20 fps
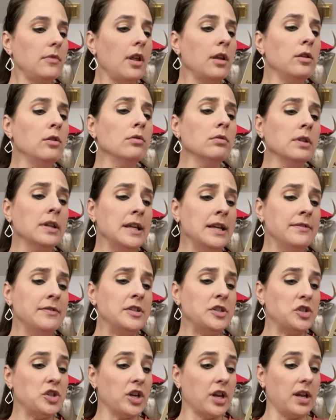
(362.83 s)
You leave
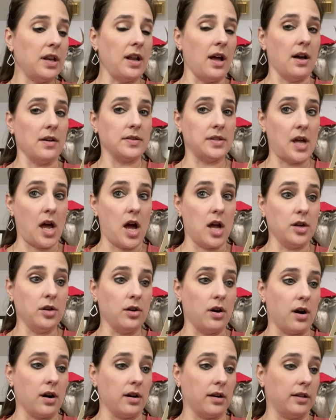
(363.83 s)
the chicken house
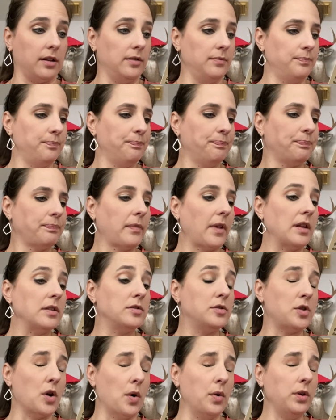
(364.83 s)
unguarded,
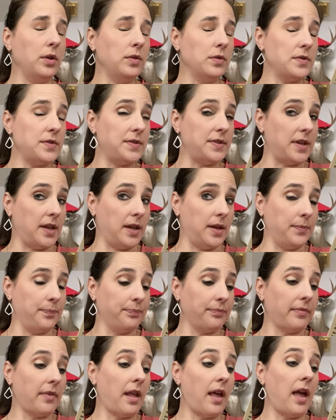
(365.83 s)
don't you
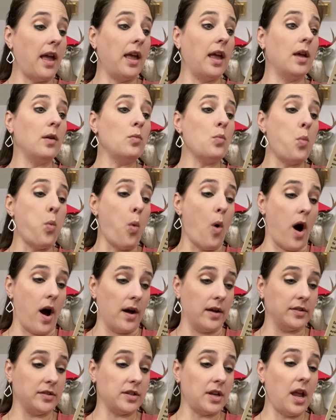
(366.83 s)
see, and
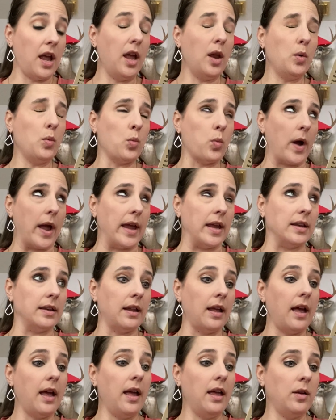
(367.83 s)
watch and wait
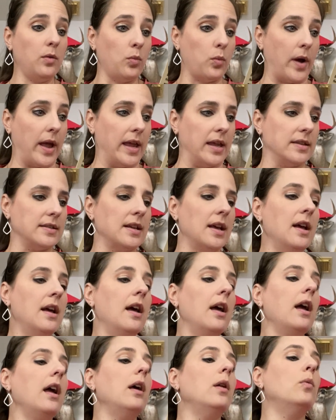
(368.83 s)
and wait
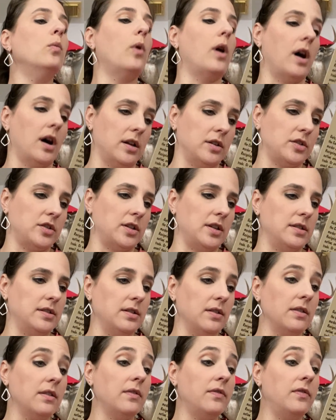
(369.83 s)
and watch
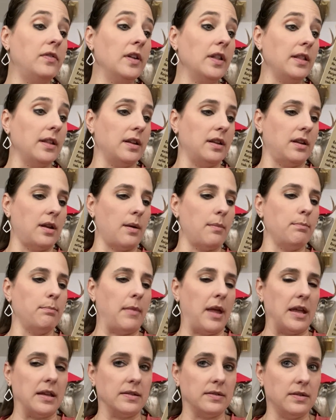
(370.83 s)
until the villain
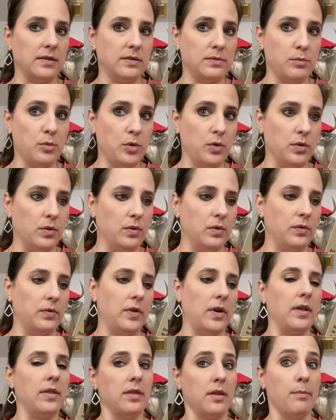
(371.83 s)
makes his move,
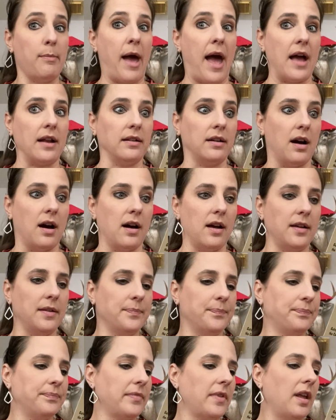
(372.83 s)
the bad guy.
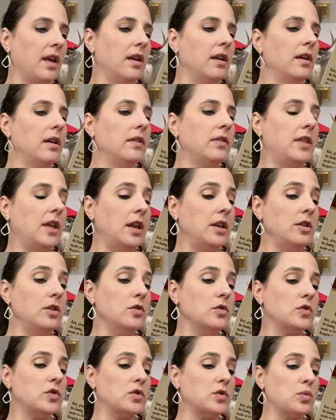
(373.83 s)
Then
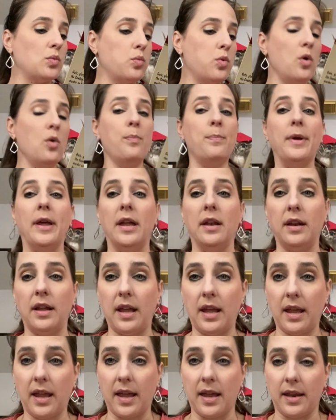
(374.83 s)
you swoop in
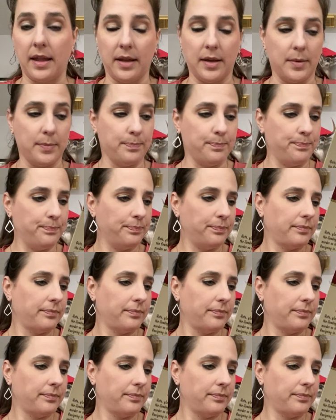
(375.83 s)
and get him.